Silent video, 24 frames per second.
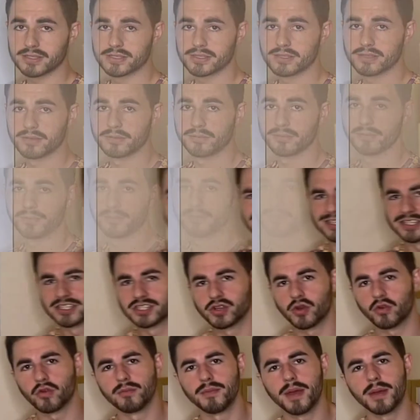All right, guys,
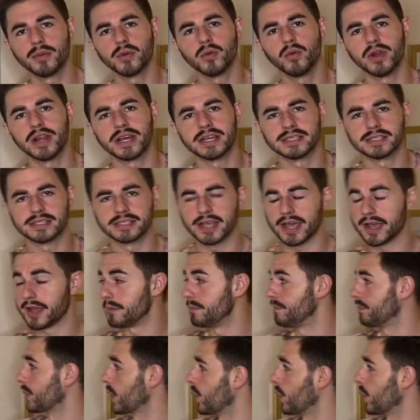so remember what I said.